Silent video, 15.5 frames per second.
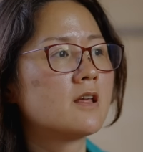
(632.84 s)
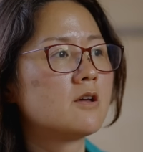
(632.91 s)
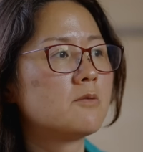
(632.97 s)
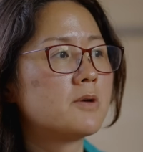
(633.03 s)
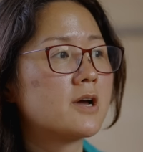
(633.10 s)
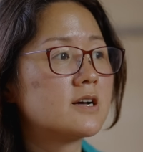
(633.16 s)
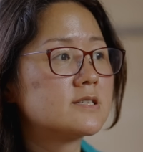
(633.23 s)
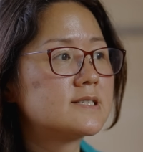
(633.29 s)

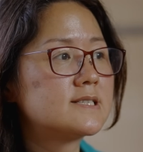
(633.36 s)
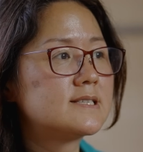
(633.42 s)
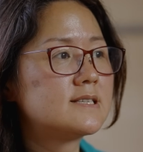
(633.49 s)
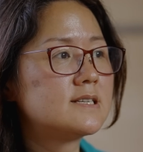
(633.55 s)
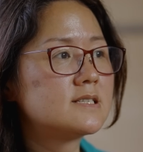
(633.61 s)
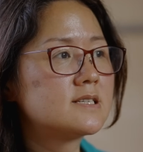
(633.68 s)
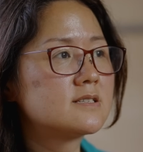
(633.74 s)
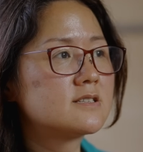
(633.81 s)
Because
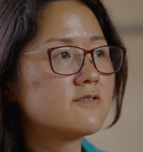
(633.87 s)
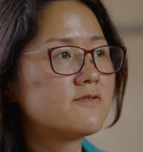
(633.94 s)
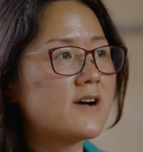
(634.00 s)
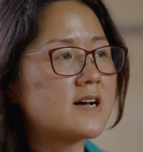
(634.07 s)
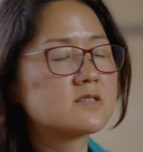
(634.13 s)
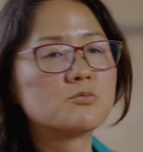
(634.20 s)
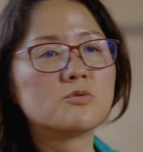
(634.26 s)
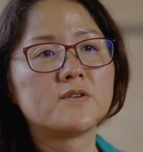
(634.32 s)
this is a
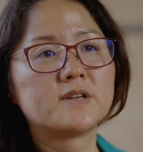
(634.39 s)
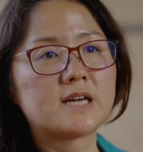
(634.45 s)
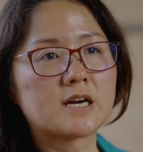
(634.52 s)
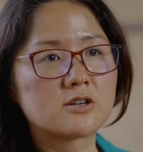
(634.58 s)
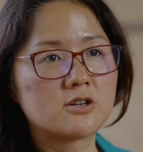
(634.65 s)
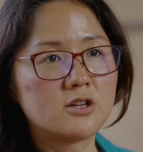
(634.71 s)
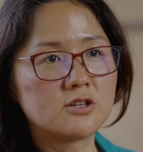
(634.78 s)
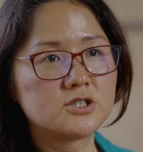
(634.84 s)
fast moving
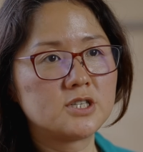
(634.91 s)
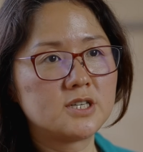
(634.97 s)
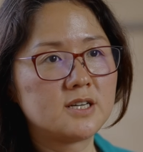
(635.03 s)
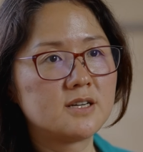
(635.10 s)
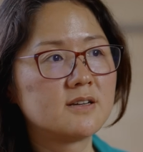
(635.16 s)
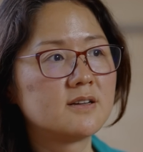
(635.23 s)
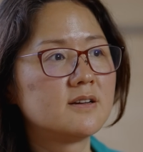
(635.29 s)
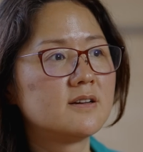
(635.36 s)

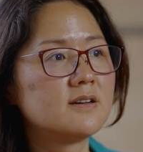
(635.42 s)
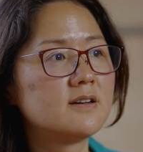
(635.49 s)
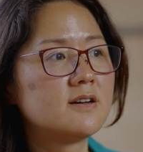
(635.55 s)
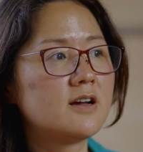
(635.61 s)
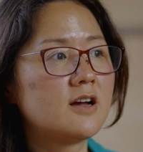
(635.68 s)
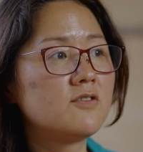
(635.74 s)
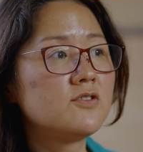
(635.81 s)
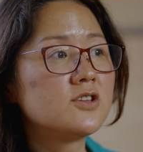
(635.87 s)
technology.
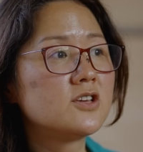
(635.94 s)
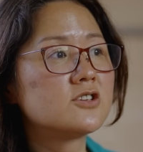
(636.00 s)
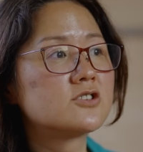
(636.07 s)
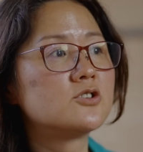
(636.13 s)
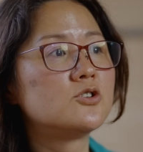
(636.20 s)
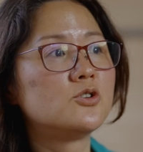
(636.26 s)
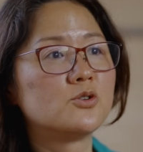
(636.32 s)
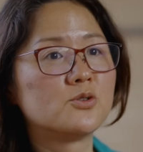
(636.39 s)
Everything's
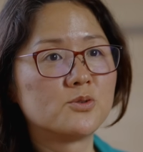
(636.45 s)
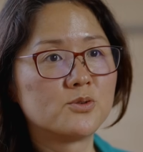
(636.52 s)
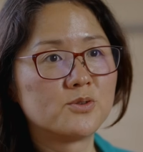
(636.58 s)
new.